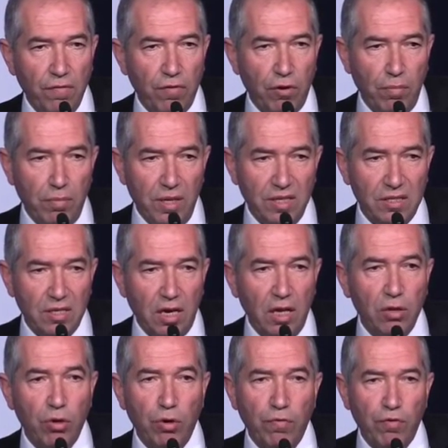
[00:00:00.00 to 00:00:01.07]
from
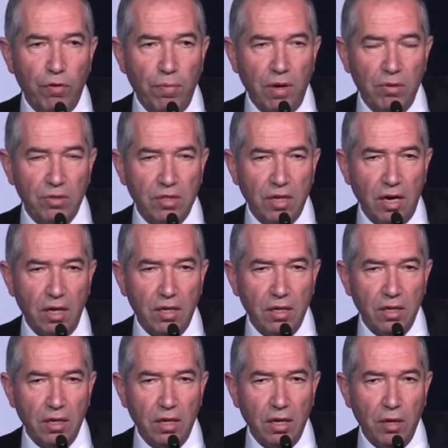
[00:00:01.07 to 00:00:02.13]
inside or from outside,
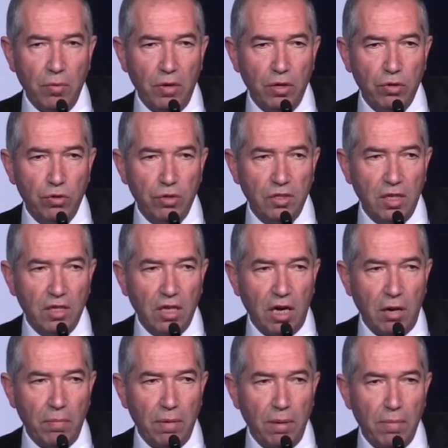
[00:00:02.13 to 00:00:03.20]
he wants to set
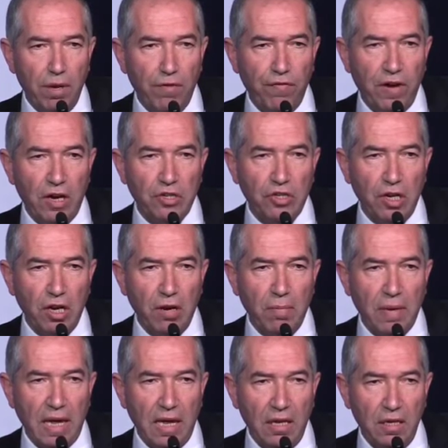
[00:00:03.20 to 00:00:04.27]
up a manufacturing
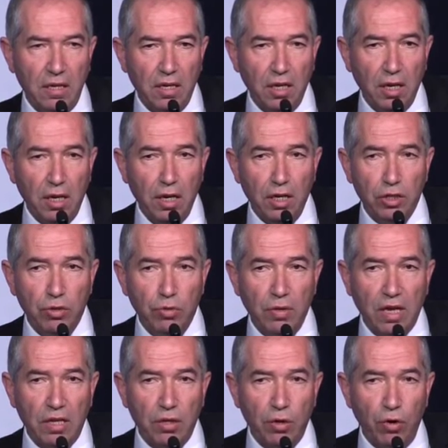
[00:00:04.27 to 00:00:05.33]
plant, he needs to
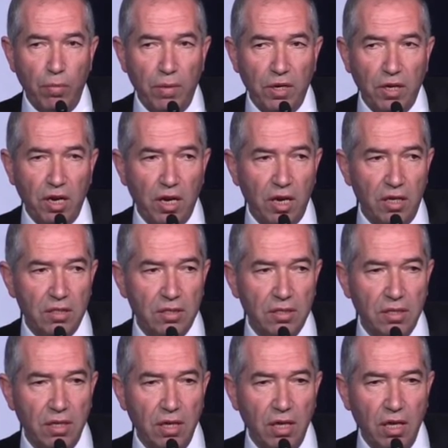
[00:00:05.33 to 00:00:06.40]
get raw
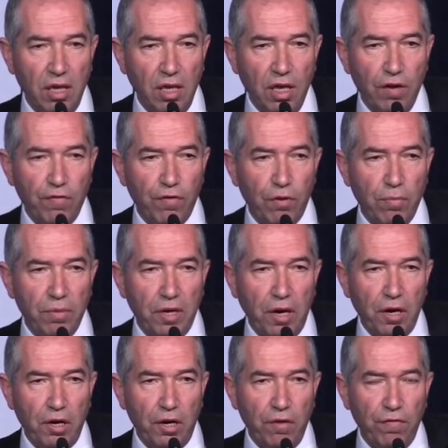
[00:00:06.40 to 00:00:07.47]
materials from
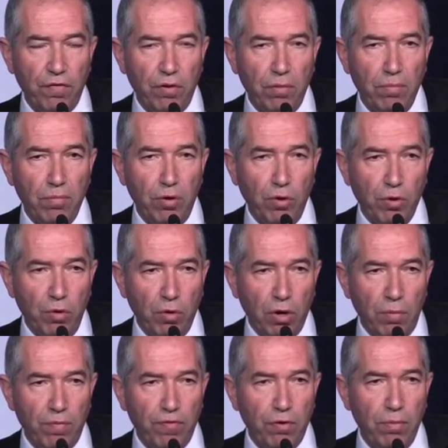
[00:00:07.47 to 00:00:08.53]
Turkey, from or Europe,